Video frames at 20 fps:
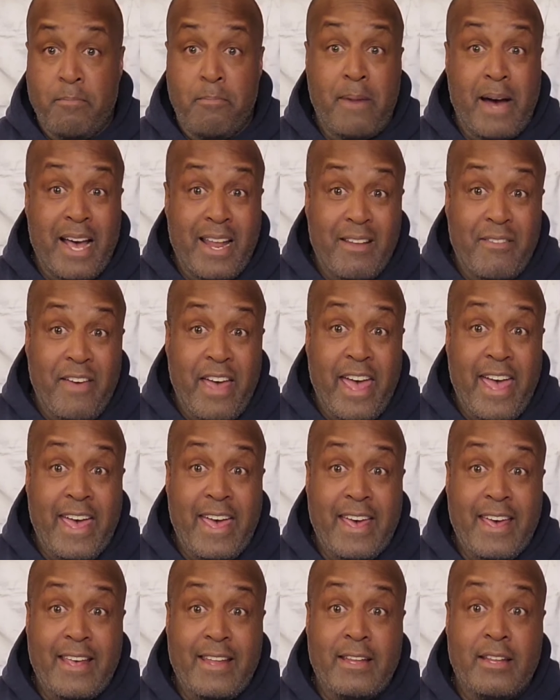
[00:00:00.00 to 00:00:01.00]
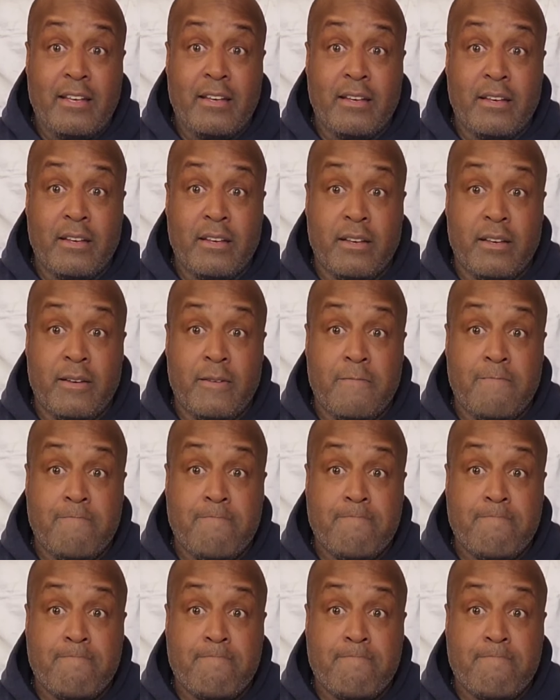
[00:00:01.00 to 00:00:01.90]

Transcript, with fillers: Might have had uh,